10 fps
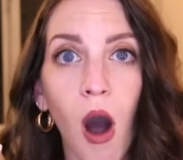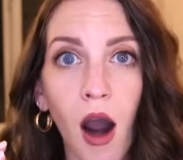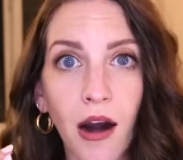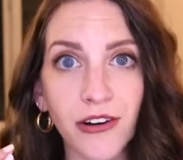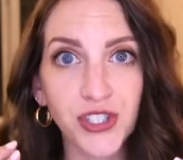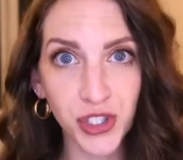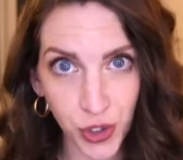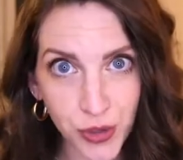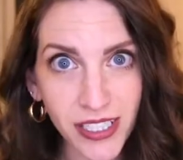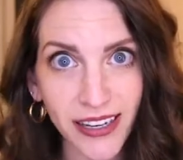are
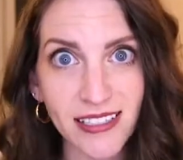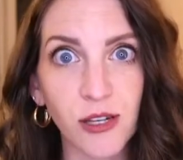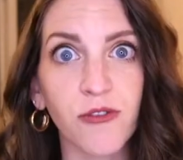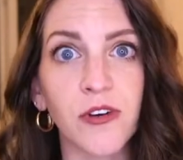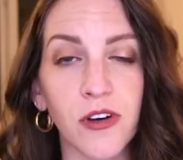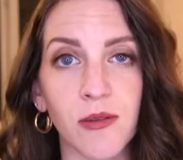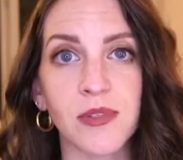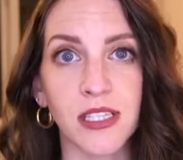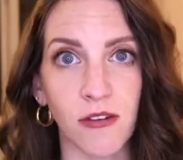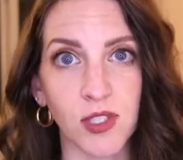choosing to fill
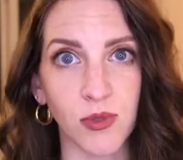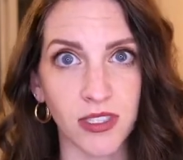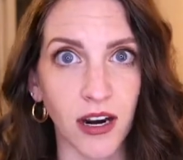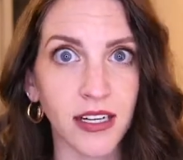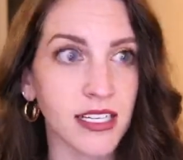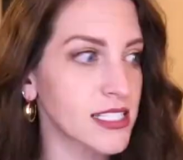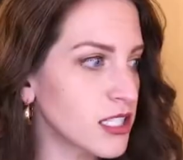themselves with darkness.